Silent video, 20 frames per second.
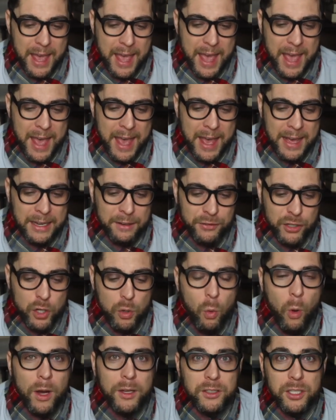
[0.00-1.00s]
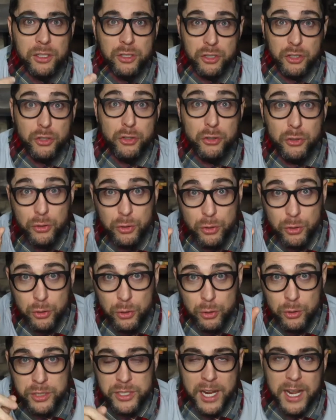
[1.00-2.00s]
And if you want to
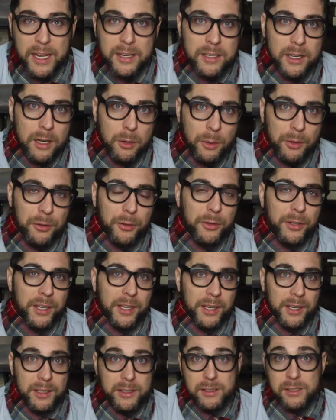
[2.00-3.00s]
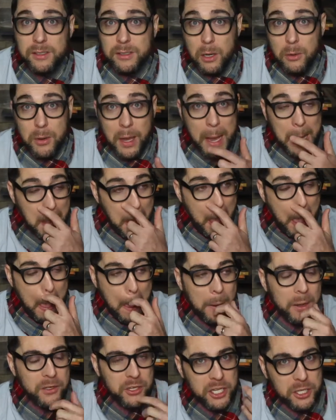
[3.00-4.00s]
do Santa with your kids, okay,
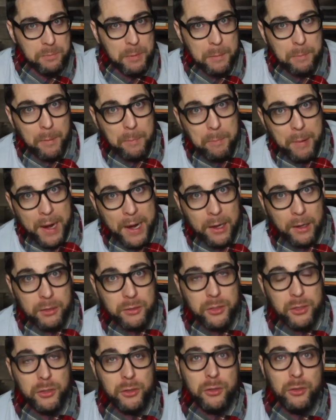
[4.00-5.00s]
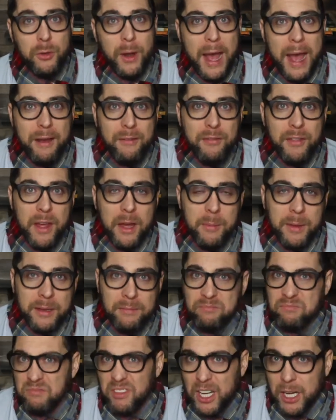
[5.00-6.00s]
just be prepared to have them at,
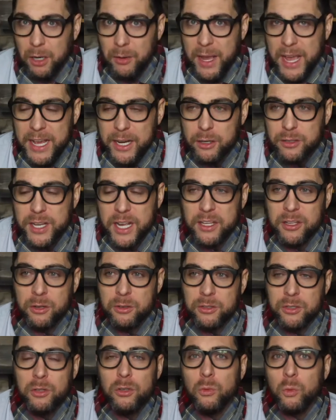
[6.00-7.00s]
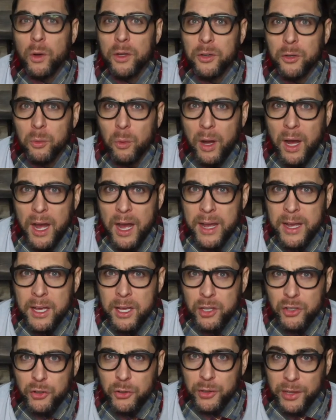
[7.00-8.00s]
you know, 8 or 10 years old wonder why
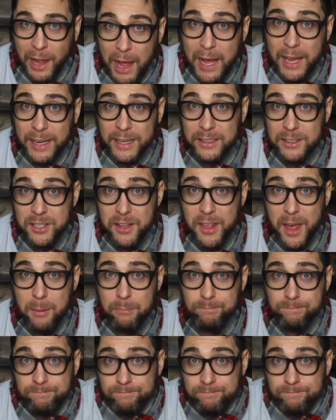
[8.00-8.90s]
you're lying to them.